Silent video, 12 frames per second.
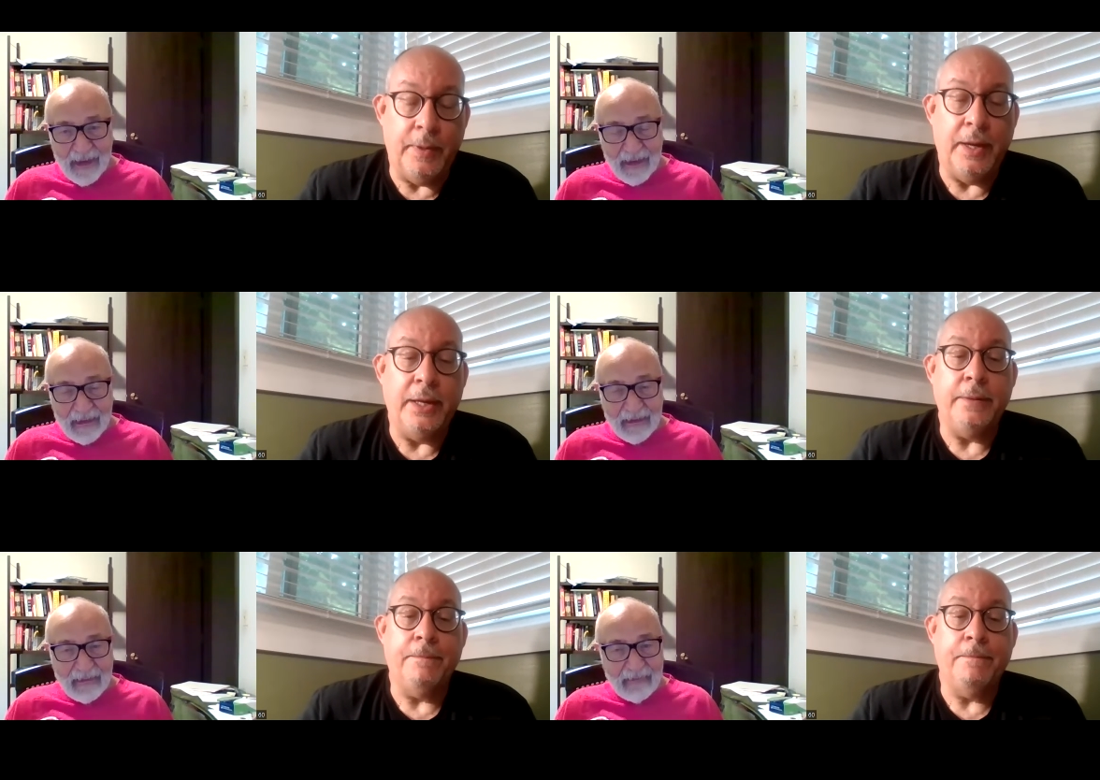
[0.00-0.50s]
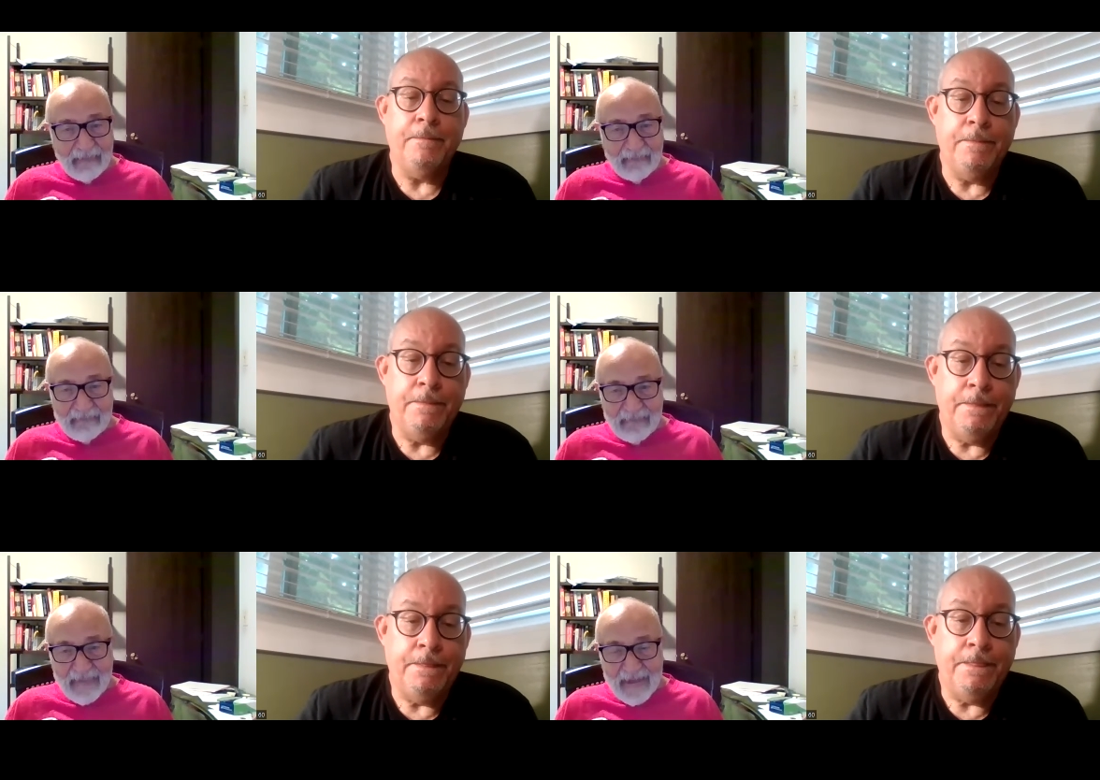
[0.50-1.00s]
Speaker 1: right.
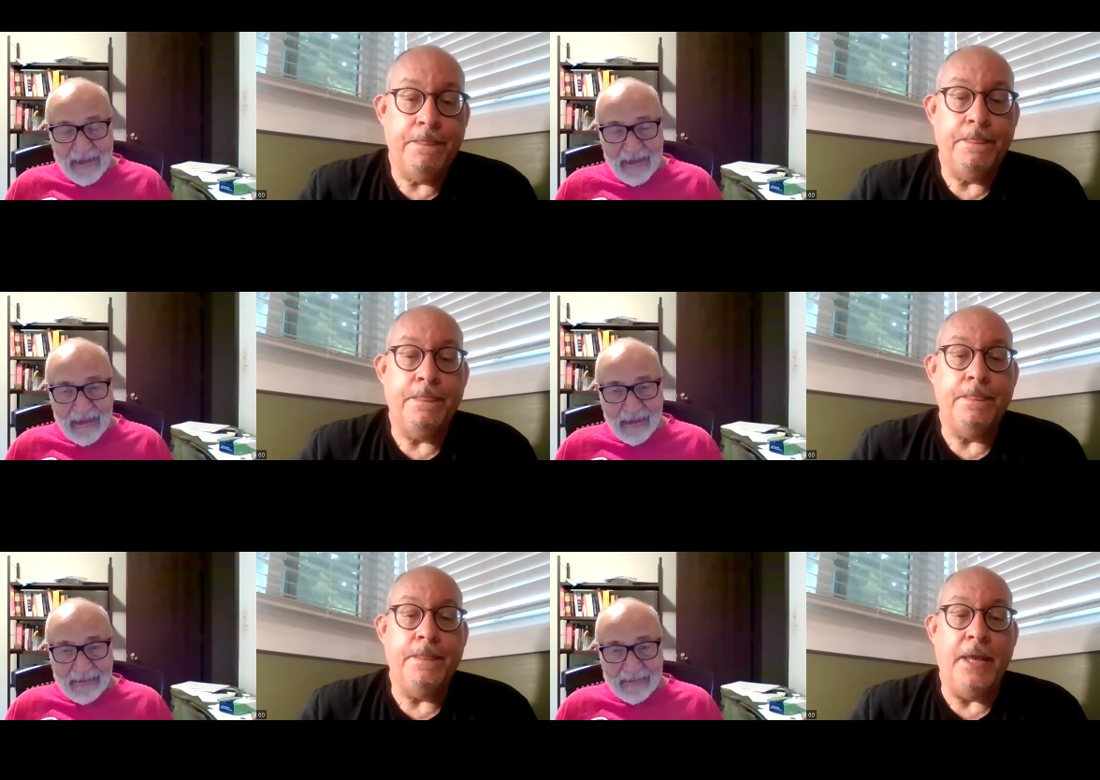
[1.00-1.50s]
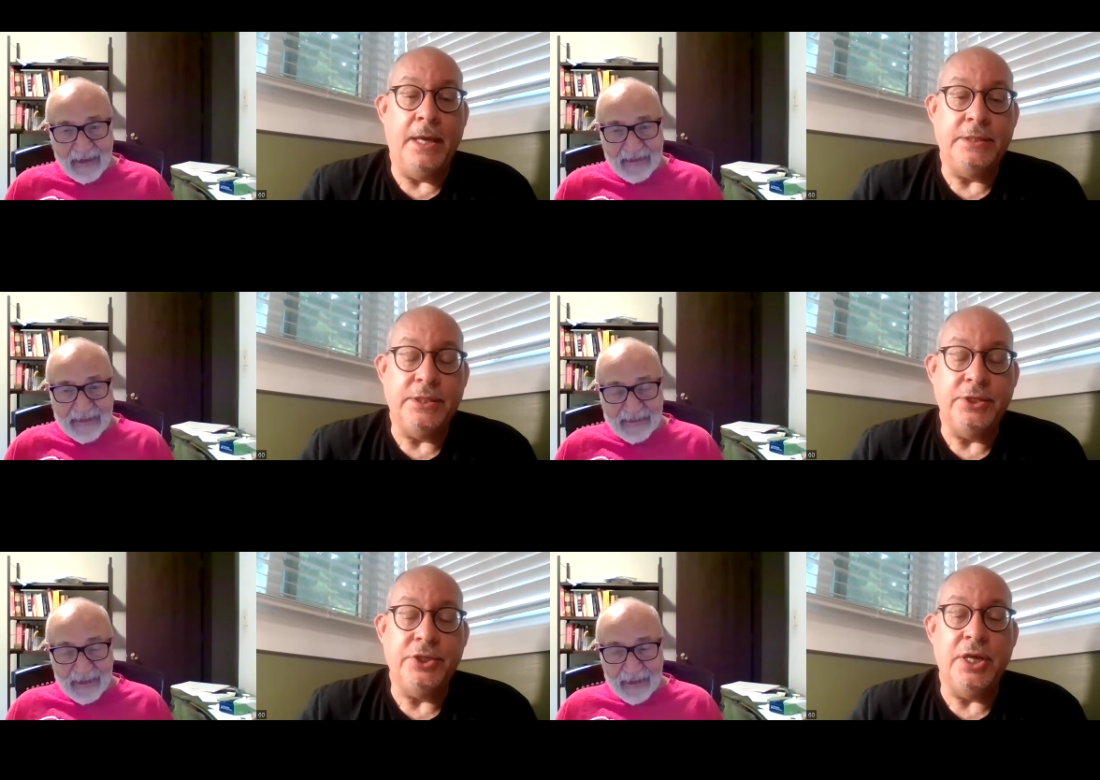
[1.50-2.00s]

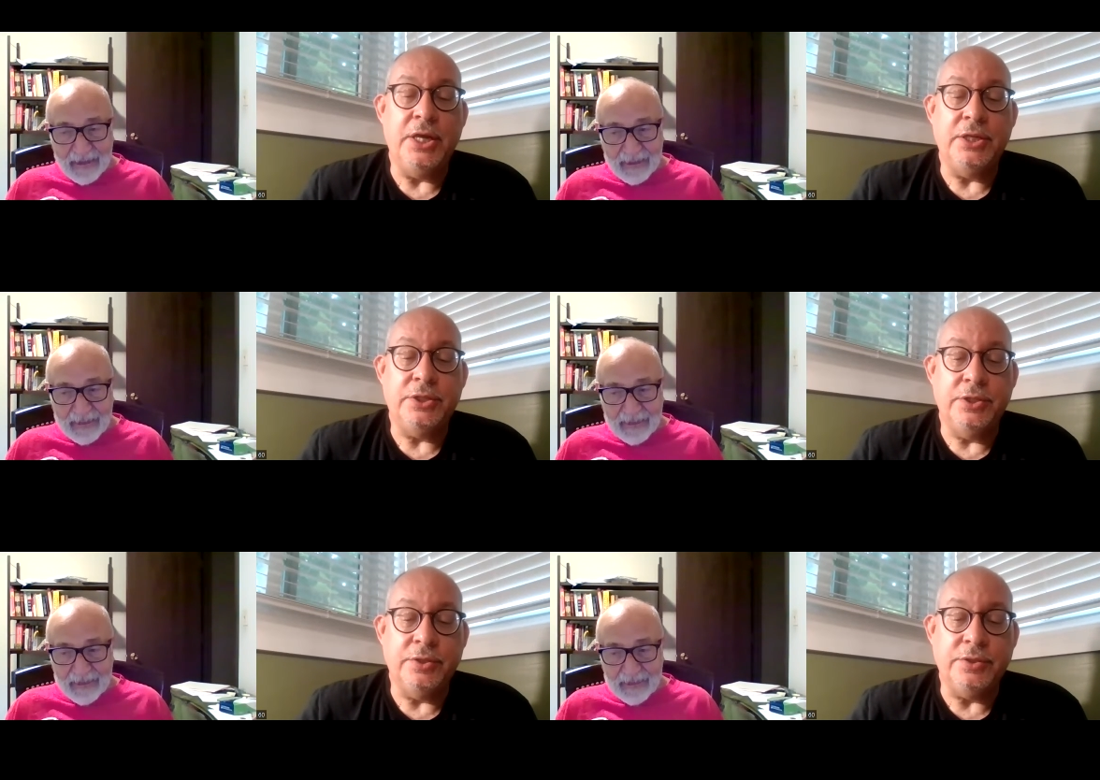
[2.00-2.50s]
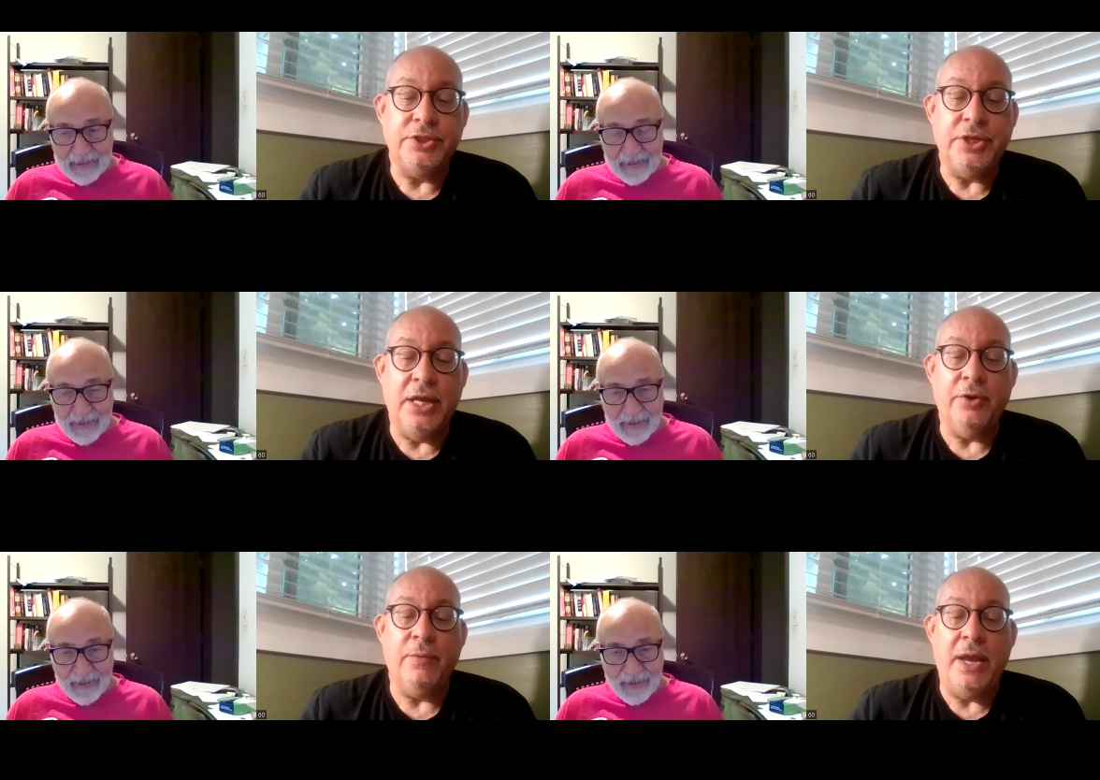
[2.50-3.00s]
yeah, uh, it, there's a
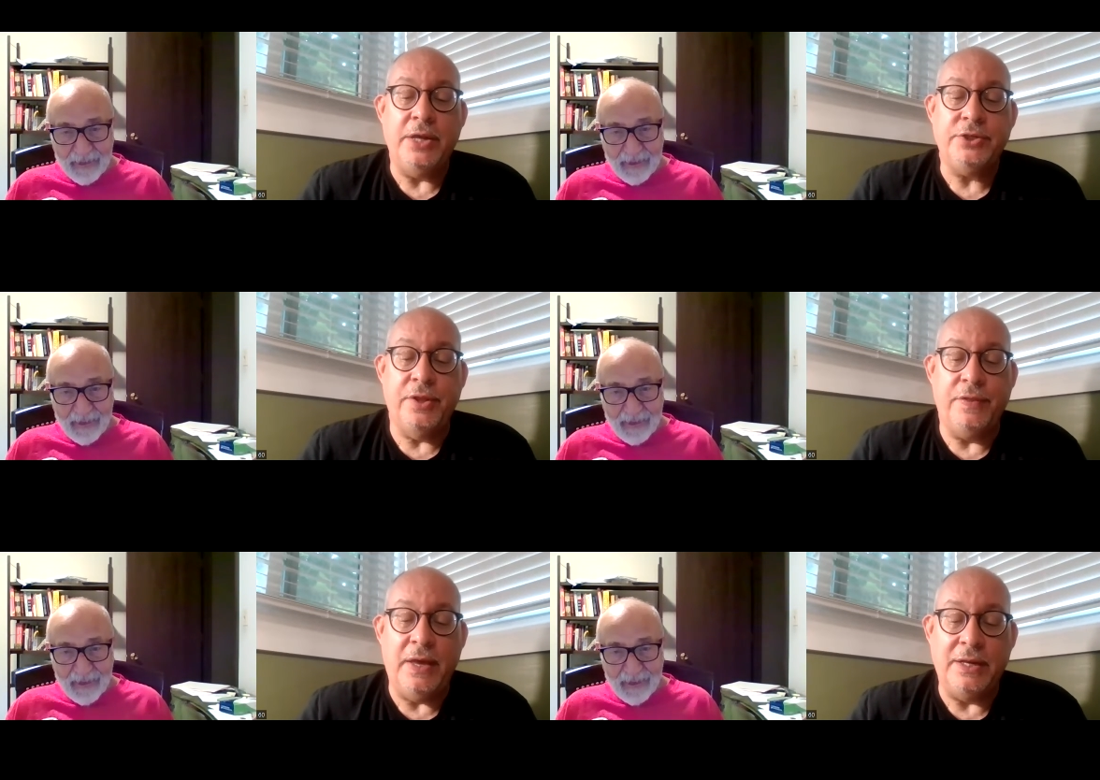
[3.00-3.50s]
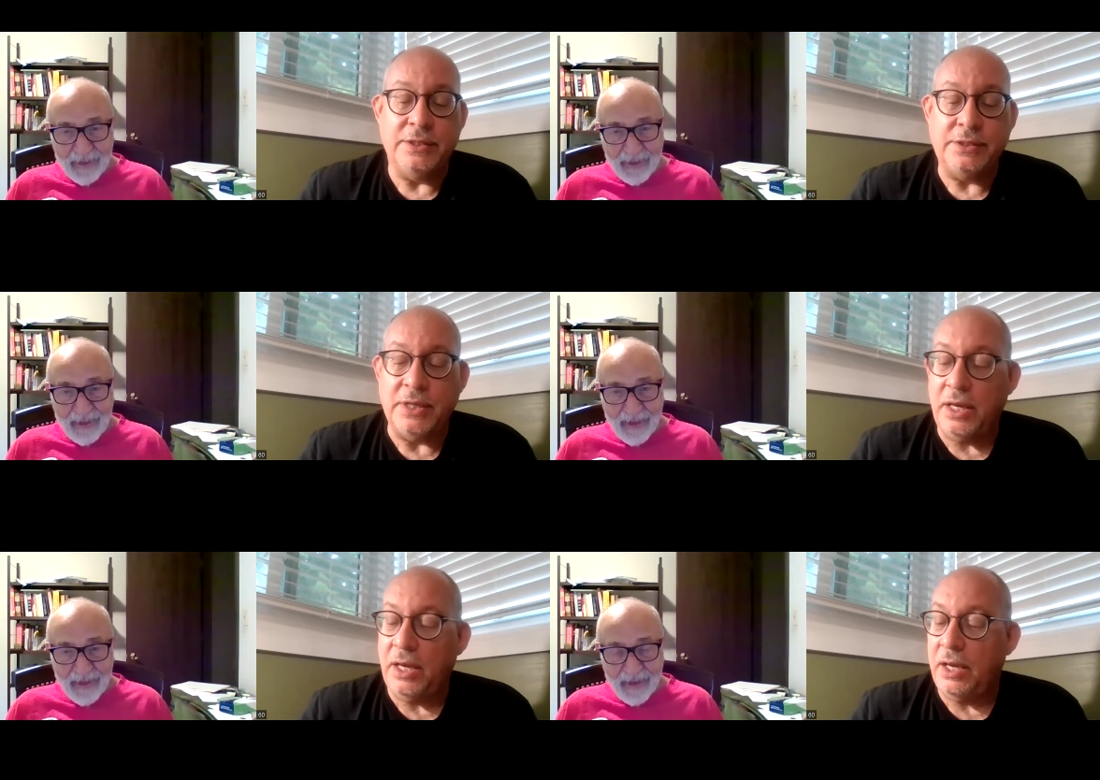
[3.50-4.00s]
generation that
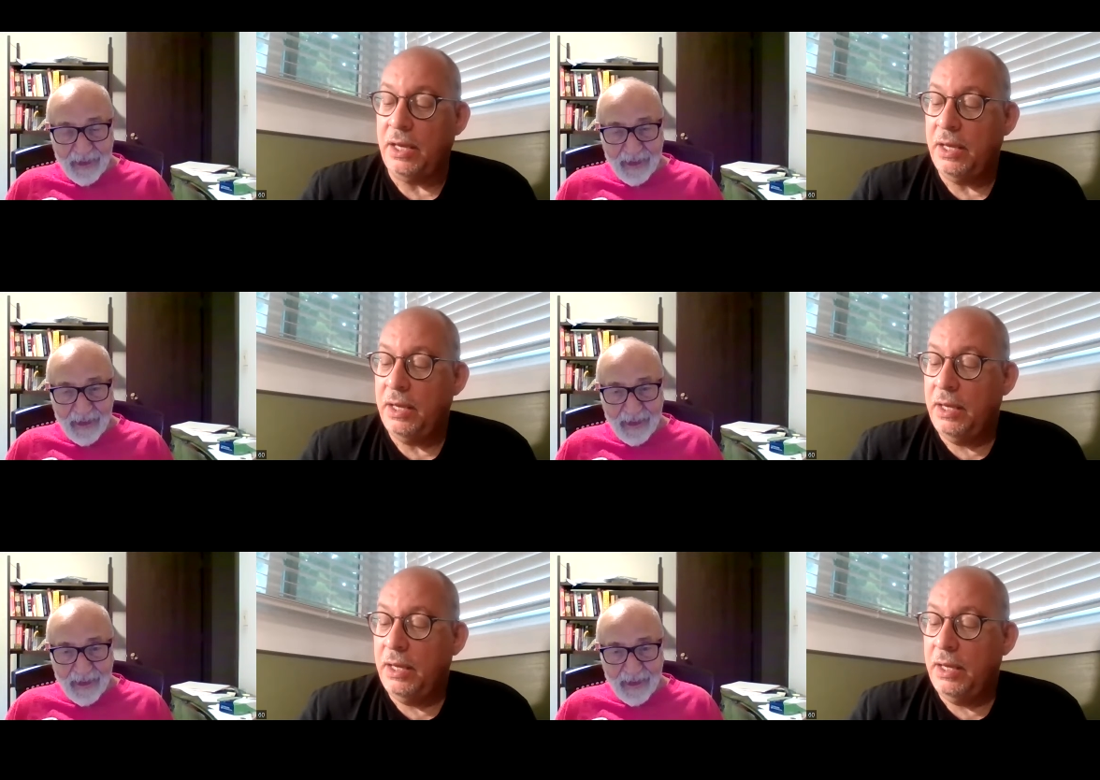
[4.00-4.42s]
is, uh,